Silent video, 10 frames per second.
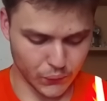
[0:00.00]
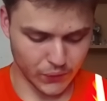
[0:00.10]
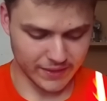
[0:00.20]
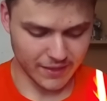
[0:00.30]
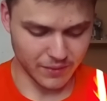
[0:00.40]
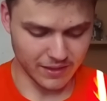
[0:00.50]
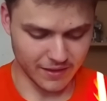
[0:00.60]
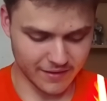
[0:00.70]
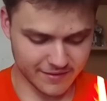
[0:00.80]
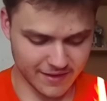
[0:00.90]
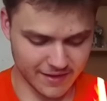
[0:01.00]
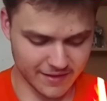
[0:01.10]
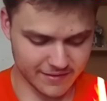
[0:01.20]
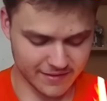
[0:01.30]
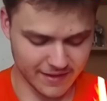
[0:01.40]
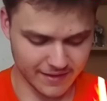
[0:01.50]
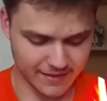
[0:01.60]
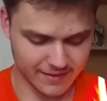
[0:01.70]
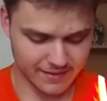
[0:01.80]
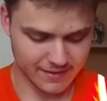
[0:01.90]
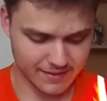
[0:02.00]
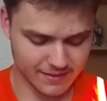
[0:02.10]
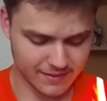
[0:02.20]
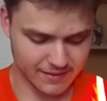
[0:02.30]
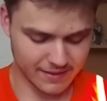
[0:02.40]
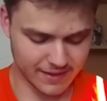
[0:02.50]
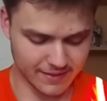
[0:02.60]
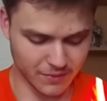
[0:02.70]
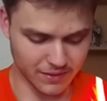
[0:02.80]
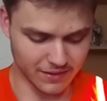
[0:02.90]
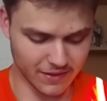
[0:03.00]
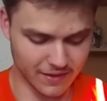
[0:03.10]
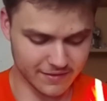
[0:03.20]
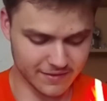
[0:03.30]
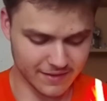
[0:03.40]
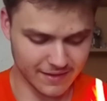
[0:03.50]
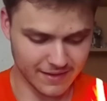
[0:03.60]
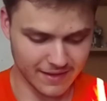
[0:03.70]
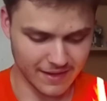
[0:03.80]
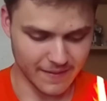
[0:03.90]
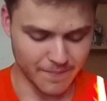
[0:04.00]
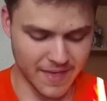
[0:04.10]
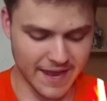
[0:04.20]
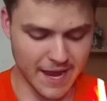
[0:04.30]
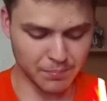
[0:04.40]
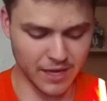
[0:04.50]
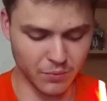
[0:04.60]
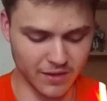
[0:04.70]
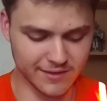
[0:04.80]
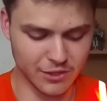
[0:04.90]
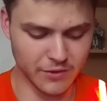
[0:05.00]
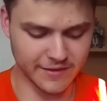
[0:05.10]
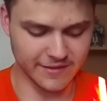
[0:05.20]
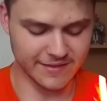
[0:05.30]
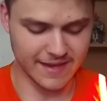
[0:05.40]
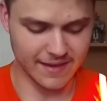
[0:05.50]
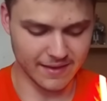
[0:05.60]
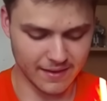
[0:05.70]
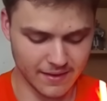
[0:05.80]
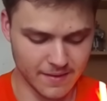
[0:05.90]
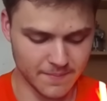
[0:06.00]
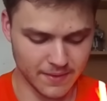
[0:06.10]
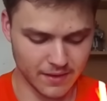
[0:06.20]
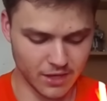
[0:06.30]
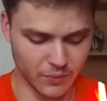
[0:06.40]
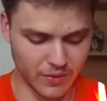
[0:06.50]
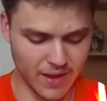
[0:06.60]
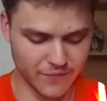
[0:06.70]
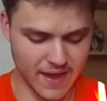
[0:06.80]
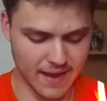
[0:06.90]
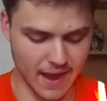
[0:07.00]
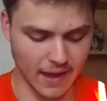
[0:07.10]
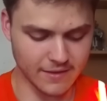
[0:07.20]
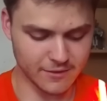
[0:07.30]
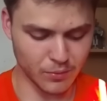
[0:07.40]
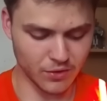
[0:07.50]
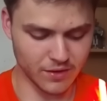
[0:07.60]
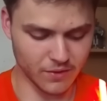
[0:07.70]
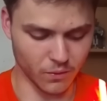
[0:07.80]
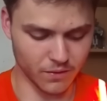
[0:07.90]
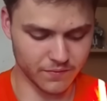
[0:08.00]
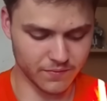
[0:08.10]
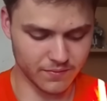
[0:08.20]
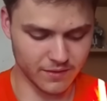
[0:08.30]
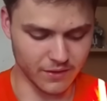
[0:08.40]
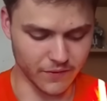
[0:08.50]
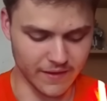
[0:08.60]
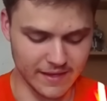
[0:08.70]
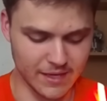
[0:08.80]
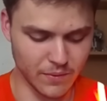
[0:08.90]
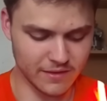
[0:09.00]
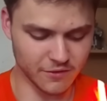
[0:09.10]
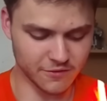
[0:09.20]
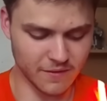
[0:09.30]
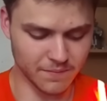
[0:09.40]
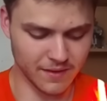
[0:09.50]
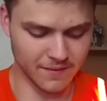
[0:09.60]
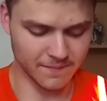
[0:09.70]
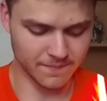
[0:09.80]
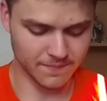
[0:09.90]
I think we lost, guys. Yeah, I think we lost. Man, I played well, too. It's just that, you know, we don't have that Ice Spirit or, you know, the E-Wiz or something.